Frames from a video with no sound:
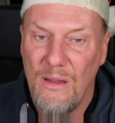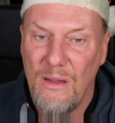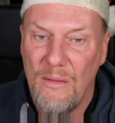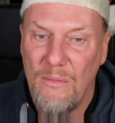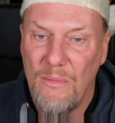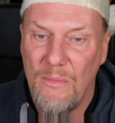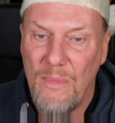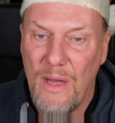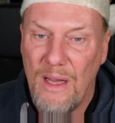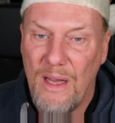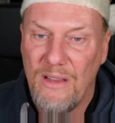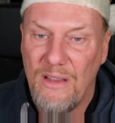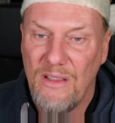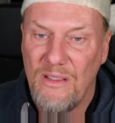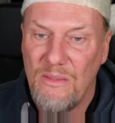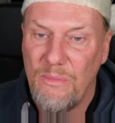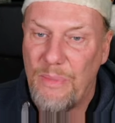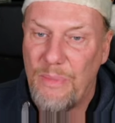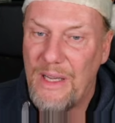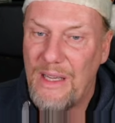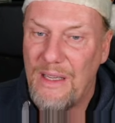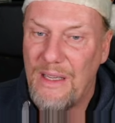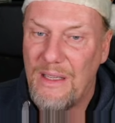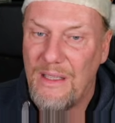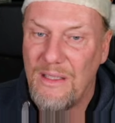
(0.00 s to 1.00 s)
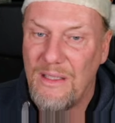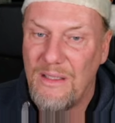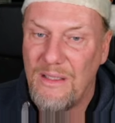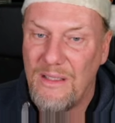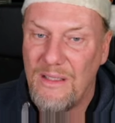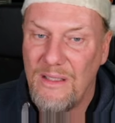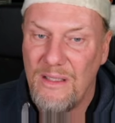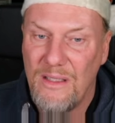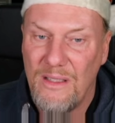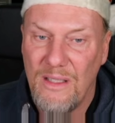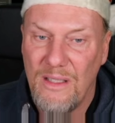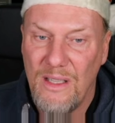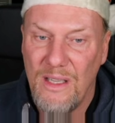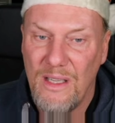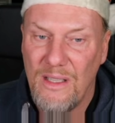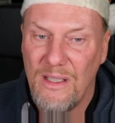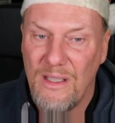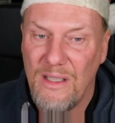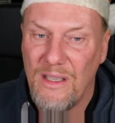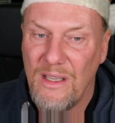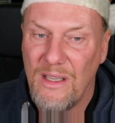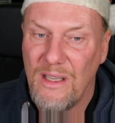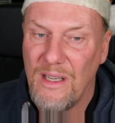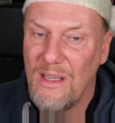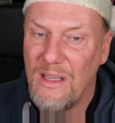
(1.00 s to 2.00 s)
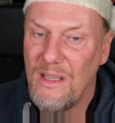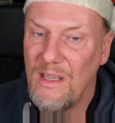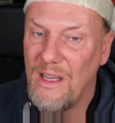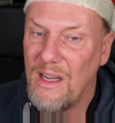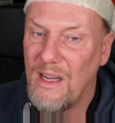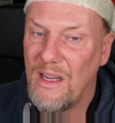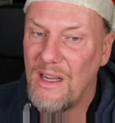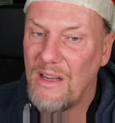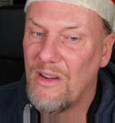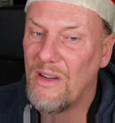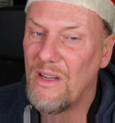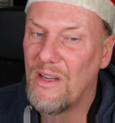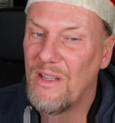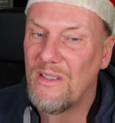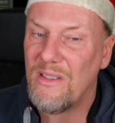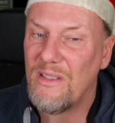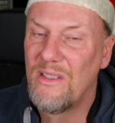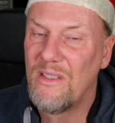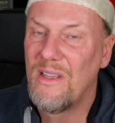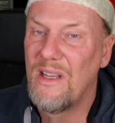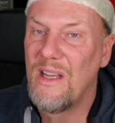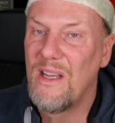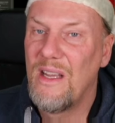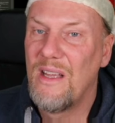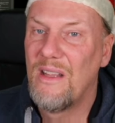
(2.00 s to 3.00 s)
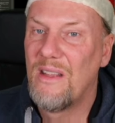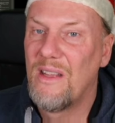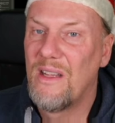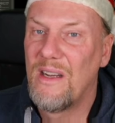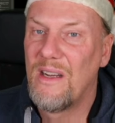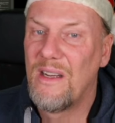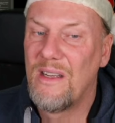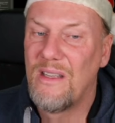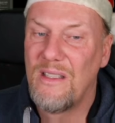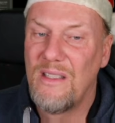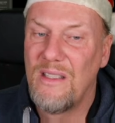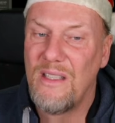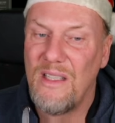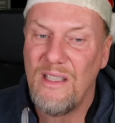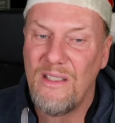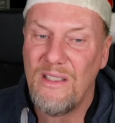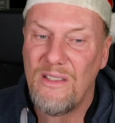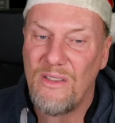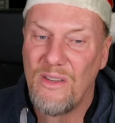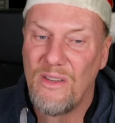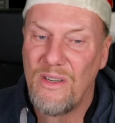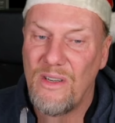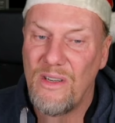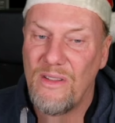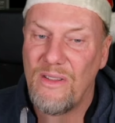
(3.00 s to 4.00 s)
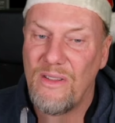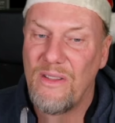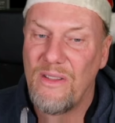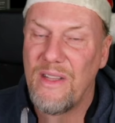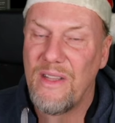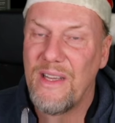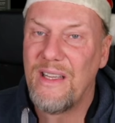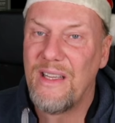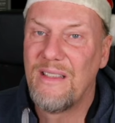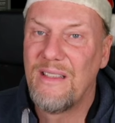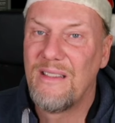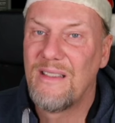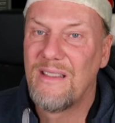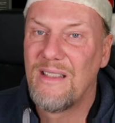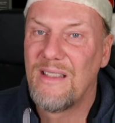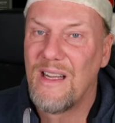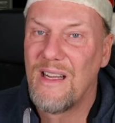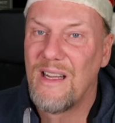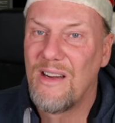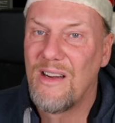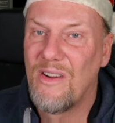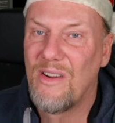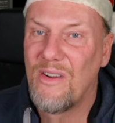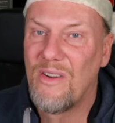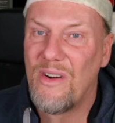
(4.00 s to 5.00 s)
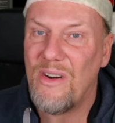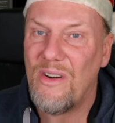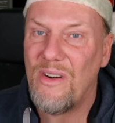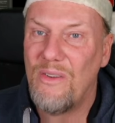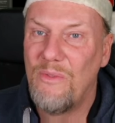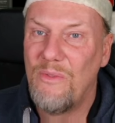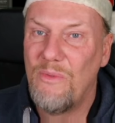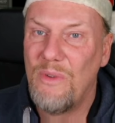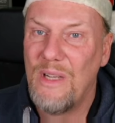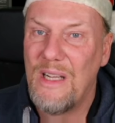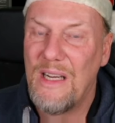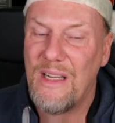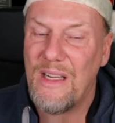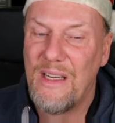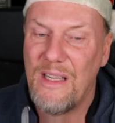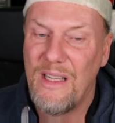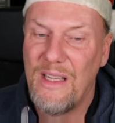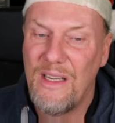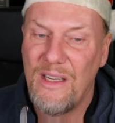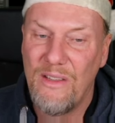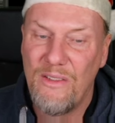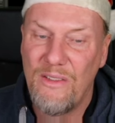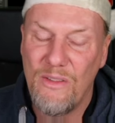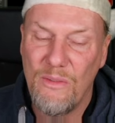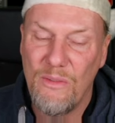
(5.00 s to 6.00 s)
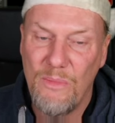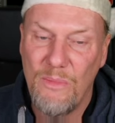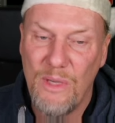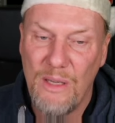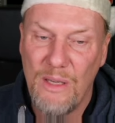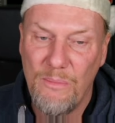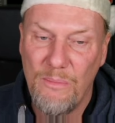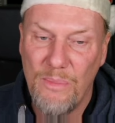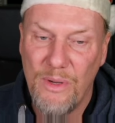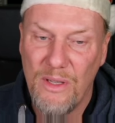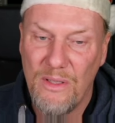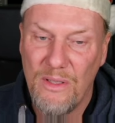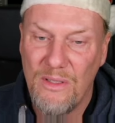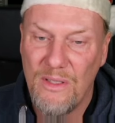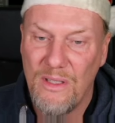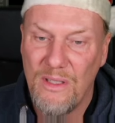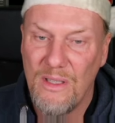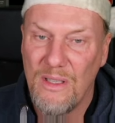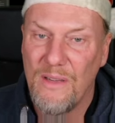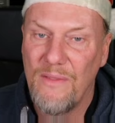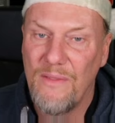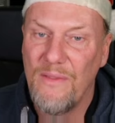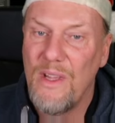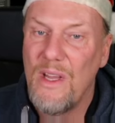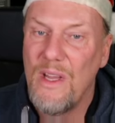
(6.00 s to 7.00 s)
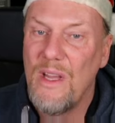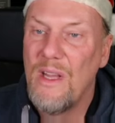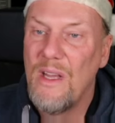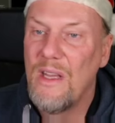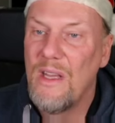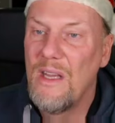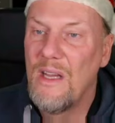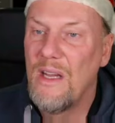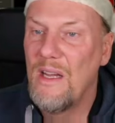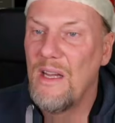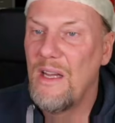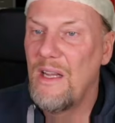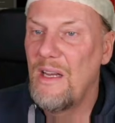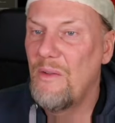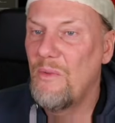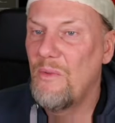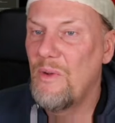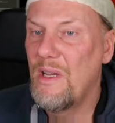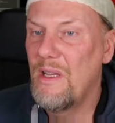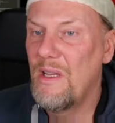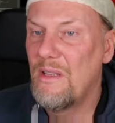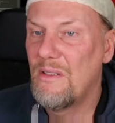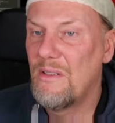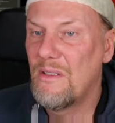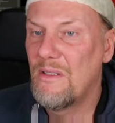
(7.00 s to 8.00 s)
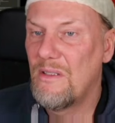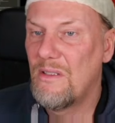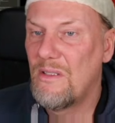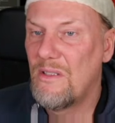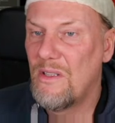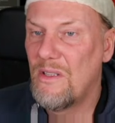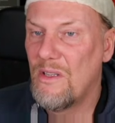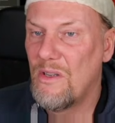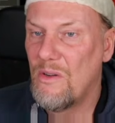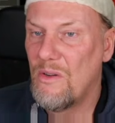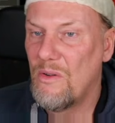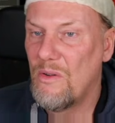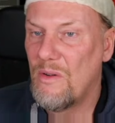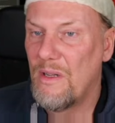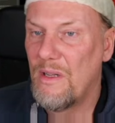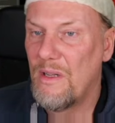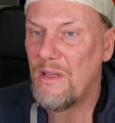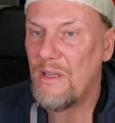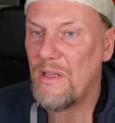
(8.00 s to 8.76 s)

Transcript: Max Basic. Yeah, I can't say that these are things that are really needed to me. But anyways, so